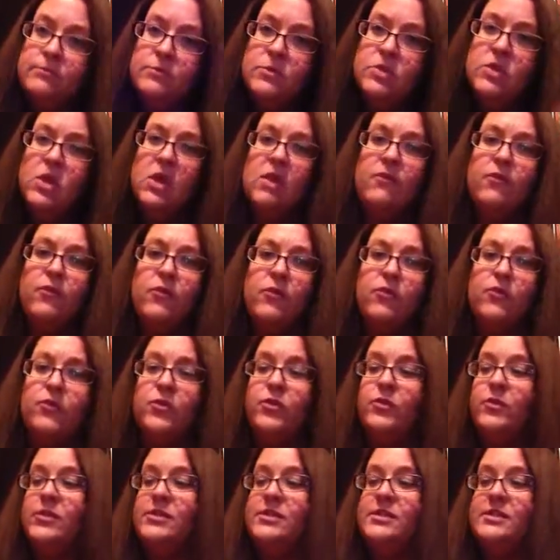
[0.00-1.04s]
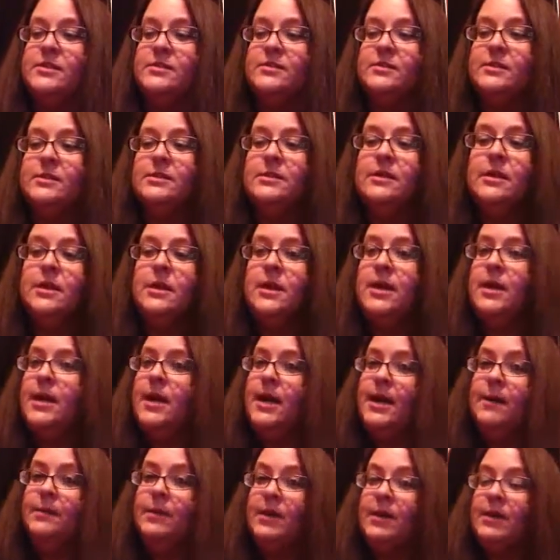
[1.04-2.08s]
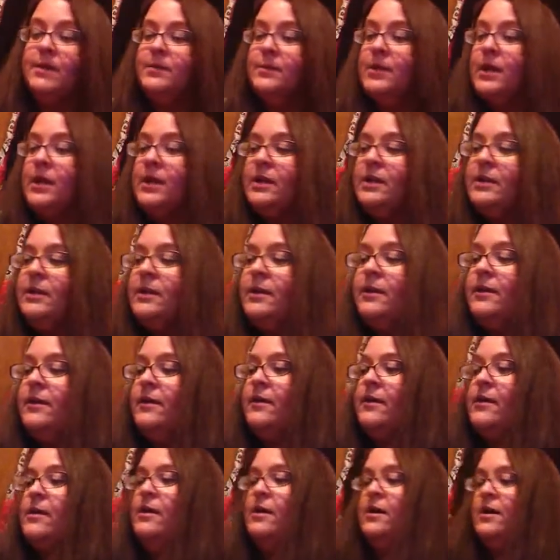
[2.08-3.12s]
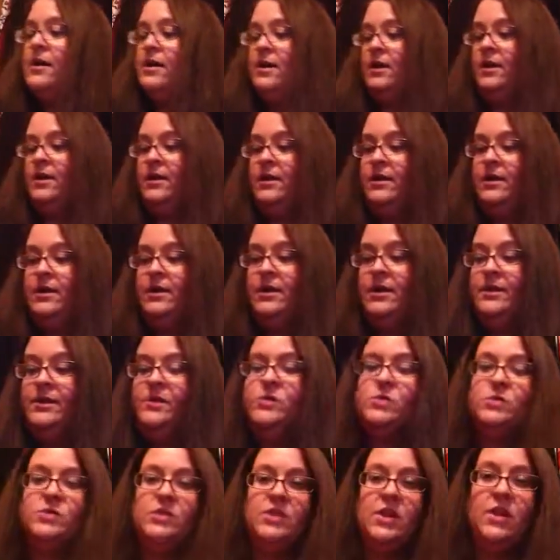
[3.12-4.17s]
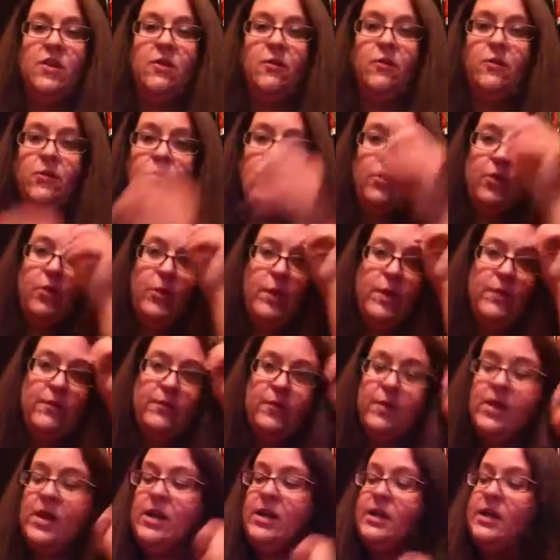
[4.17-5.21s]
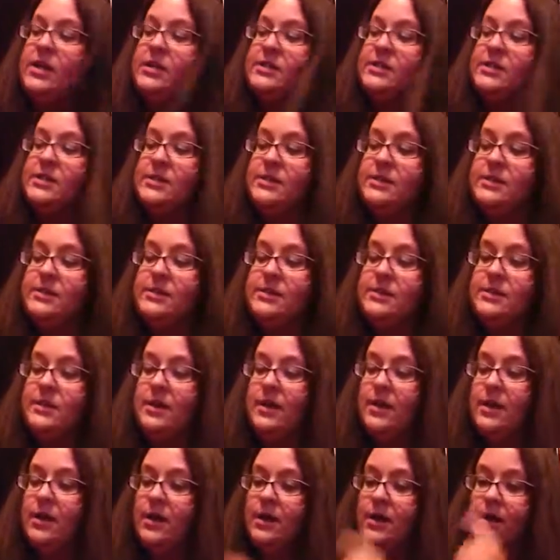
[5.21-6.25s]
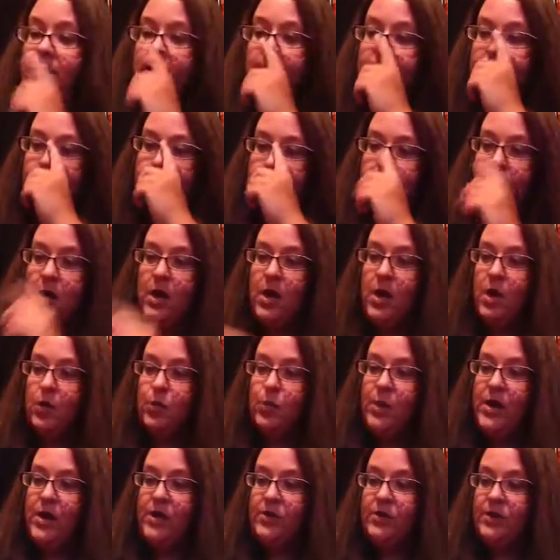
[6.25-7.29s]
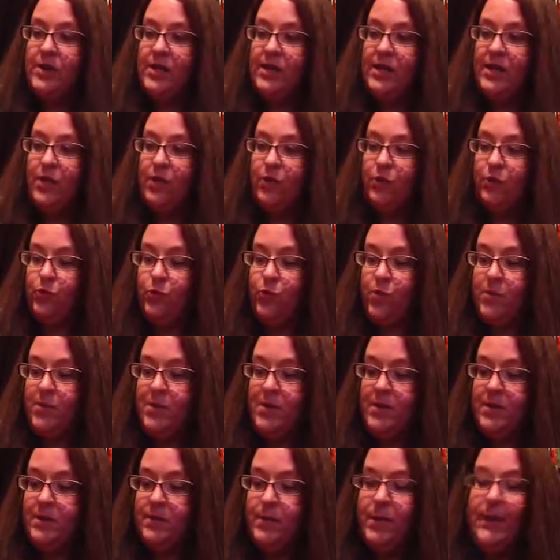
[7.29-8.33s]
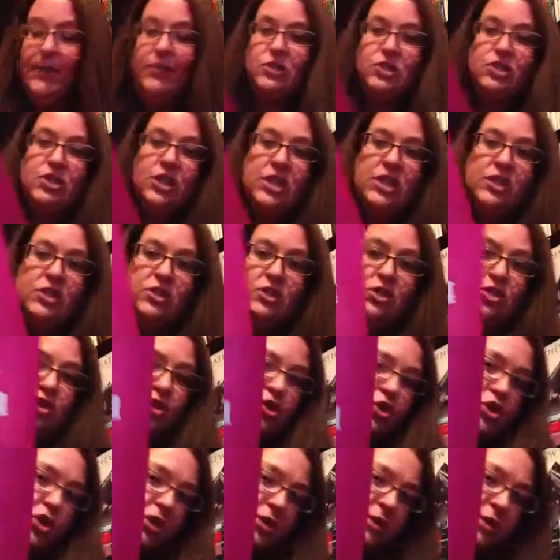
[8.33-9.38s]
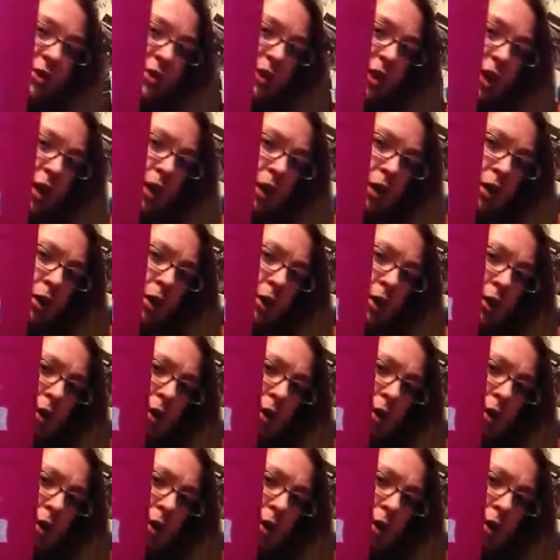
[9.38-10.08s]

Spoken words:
So I got it for 33 cents. I'm not complaining. And this was another one of the 3 for 99 cents. A Round Heeled Woman by Jane Jessica.